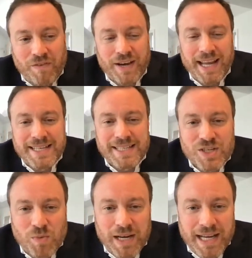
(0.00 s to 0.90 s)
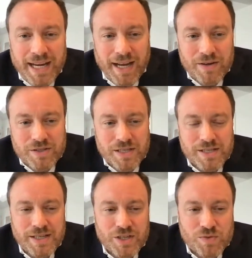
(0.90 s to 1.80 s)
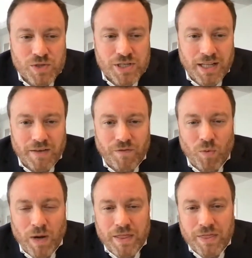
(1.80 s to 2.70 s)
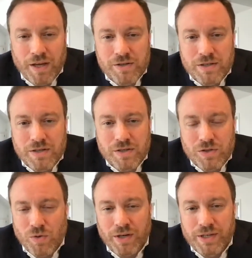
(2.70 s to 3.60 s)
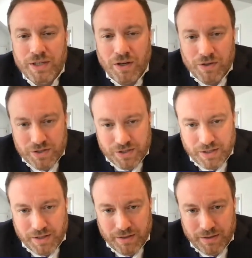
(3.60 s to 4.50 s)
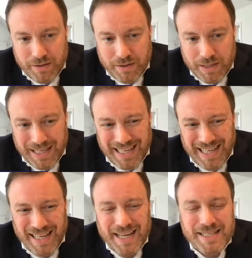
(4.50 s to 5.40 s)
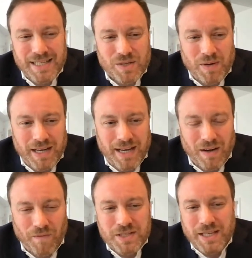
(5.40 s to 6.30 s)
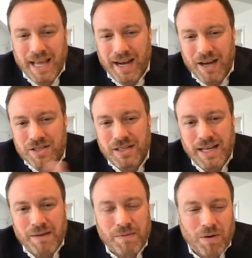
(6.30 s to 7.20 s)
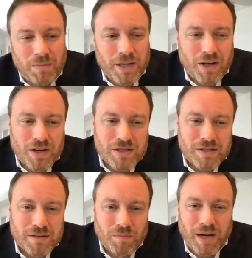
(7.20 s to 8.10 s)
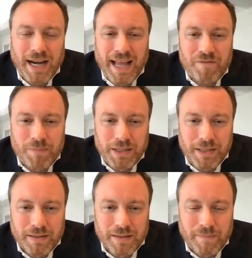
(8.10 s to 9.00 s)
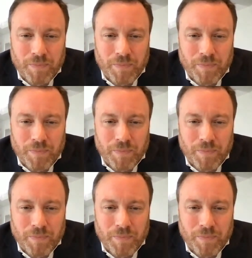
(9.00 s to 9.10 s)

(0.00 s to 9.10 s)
of a 1928 house that Sears was selling for $1,200 or something in 1928. Obviously, that house today would probably cost you $1.5 million.